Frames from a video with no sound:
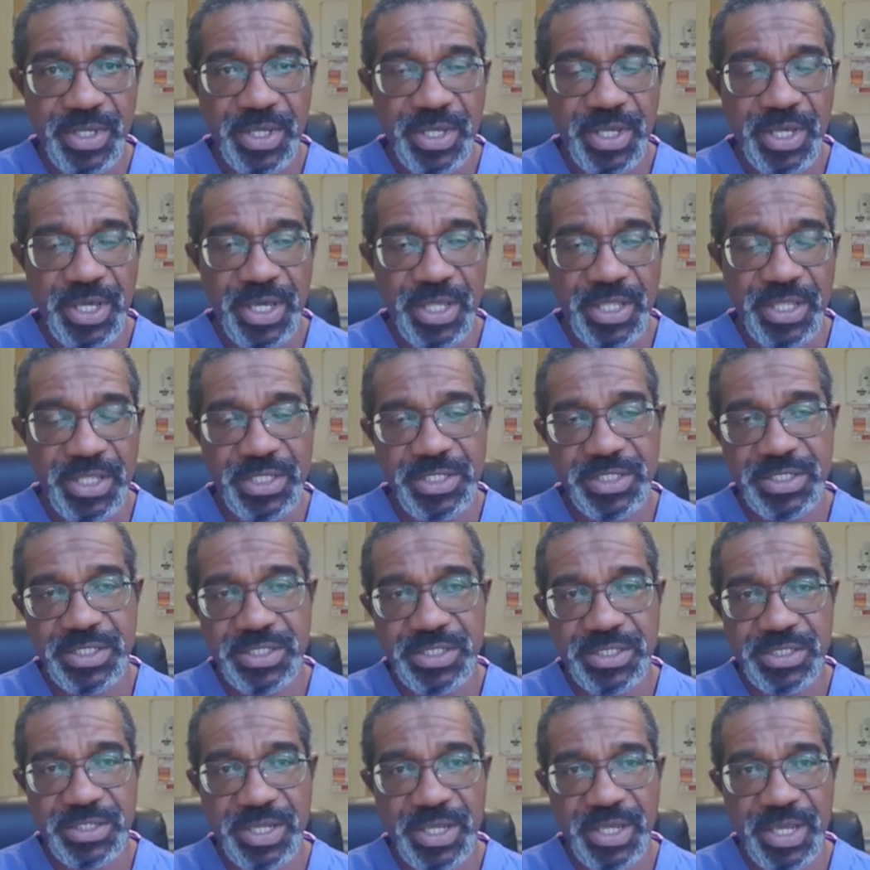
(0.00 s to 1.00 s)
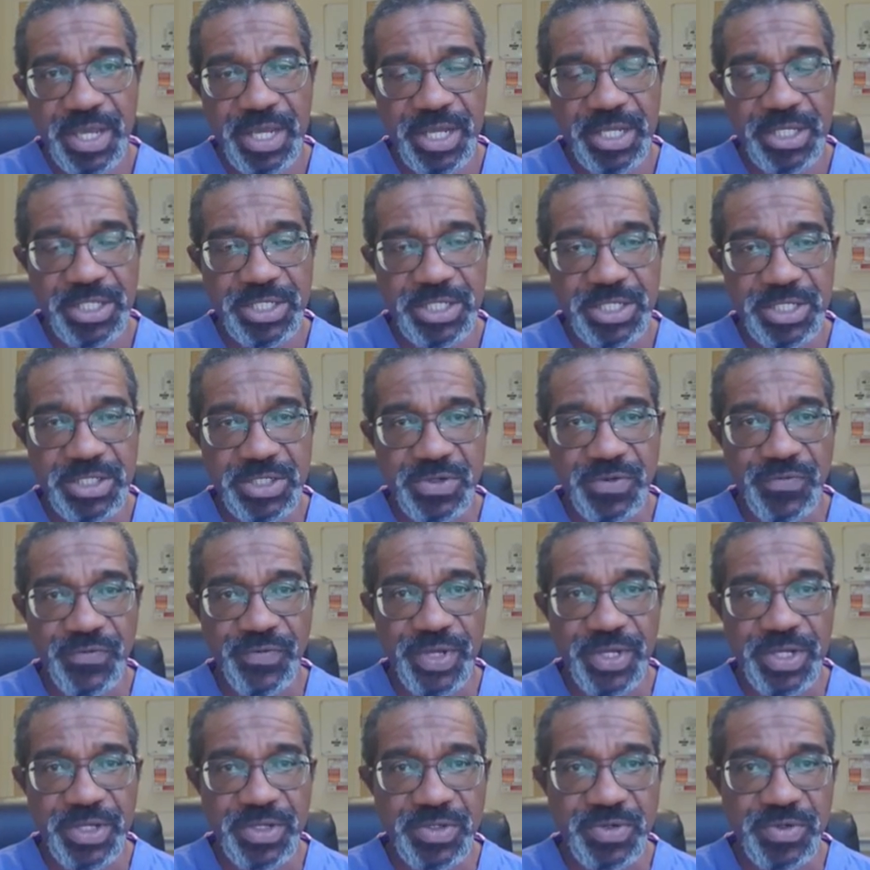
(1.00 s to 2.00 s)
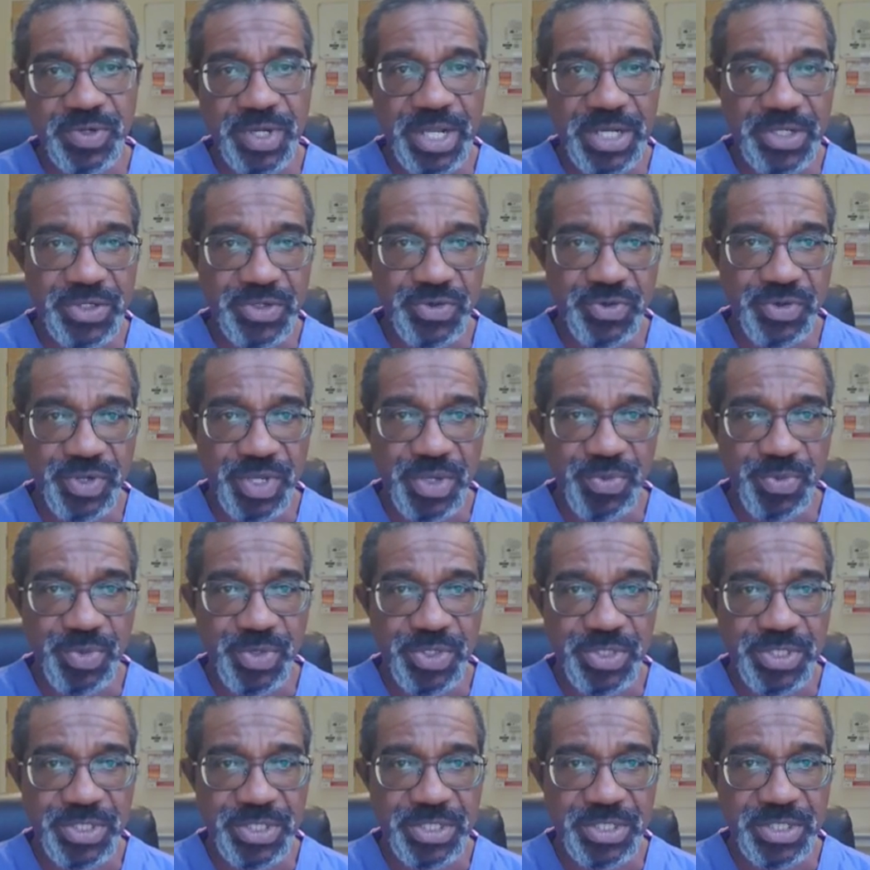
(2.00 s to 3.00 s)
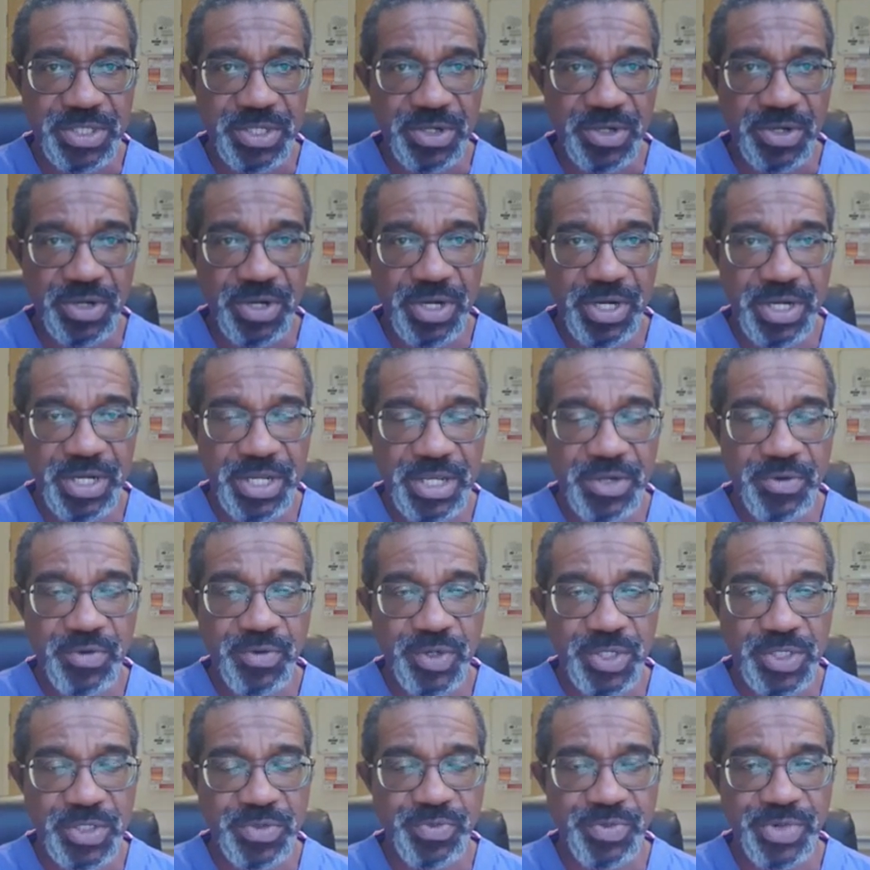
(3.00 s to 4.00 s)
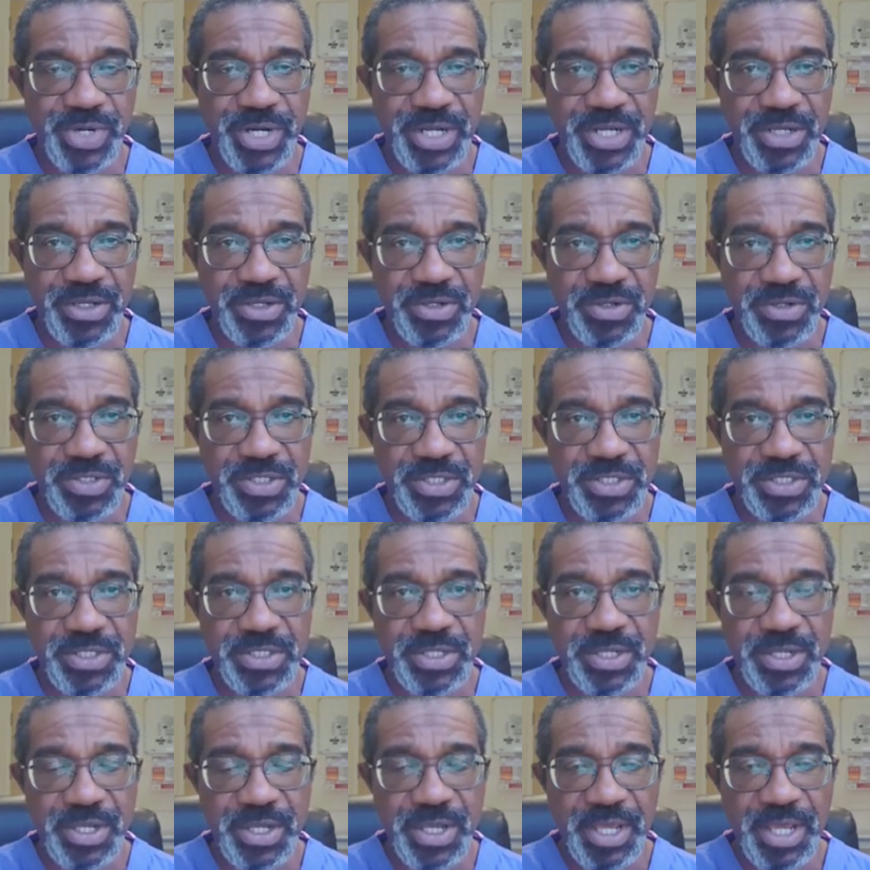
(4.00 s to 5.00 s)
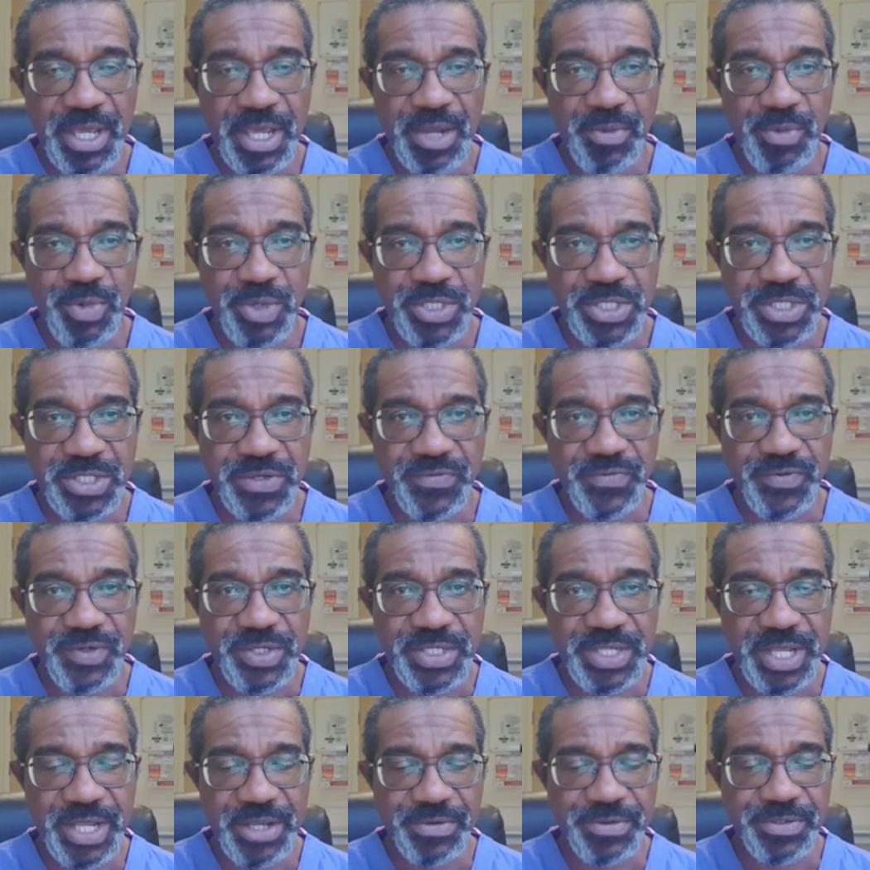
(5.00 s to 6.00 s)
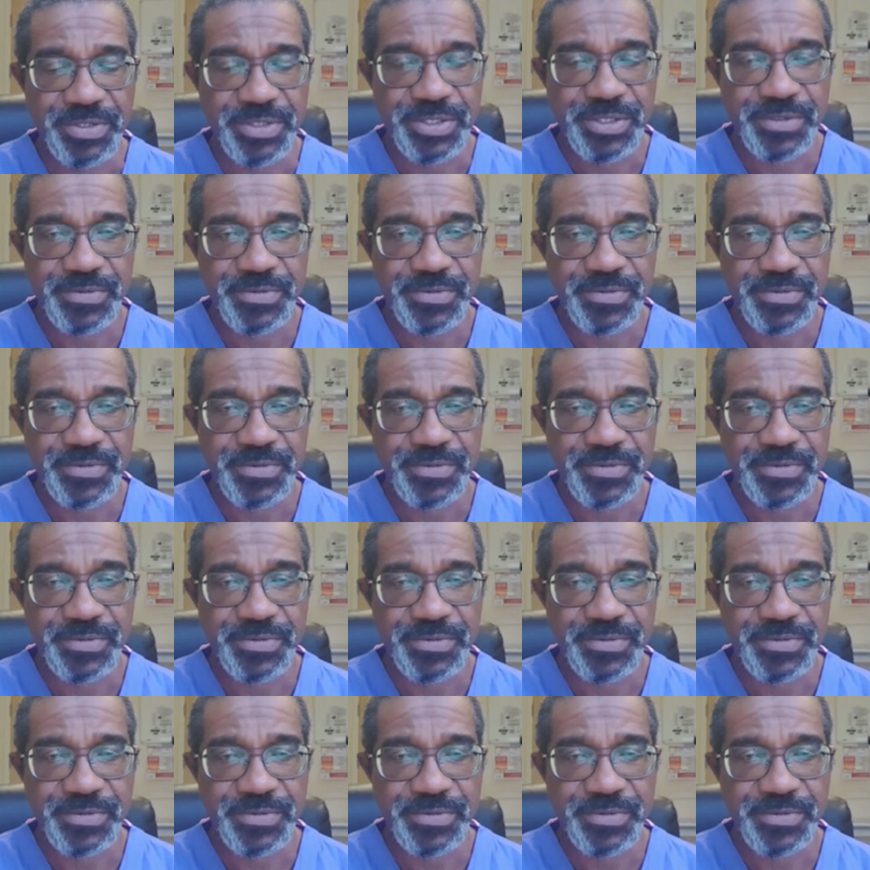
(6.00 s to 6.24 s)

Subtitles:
And this energy is converted into electrical impulses in the cochlea, which the brain uses and processes for sound.